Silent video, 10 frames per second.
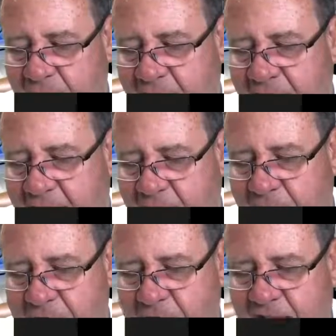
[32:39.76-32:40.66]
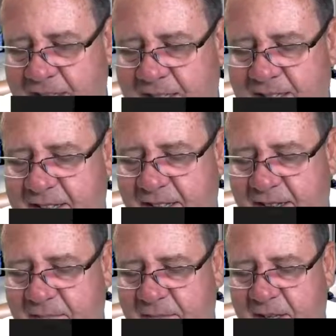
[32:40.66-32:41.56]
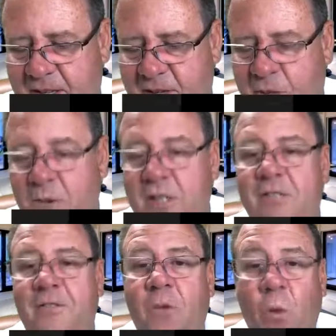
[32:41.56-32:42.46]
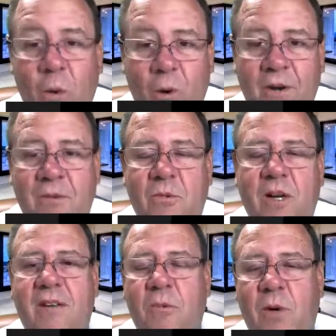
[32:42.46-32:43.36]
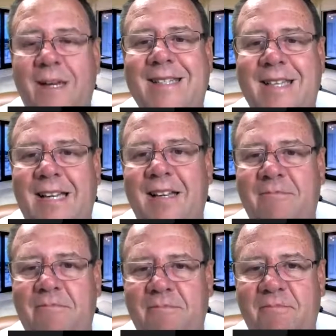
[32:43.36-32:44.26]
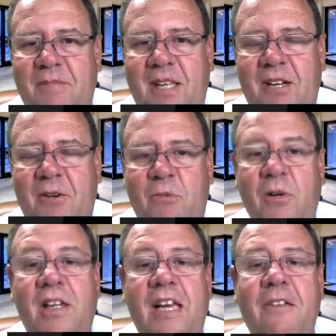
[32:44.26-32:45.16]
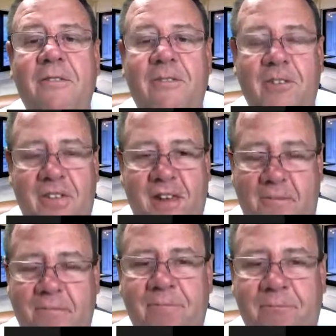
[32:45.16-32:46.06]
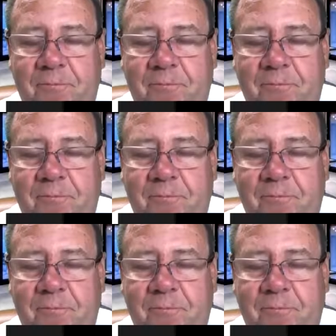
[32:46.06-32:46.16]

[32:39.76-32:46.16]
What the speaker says: We've got to address the who it's for and what it's going to relieve for them,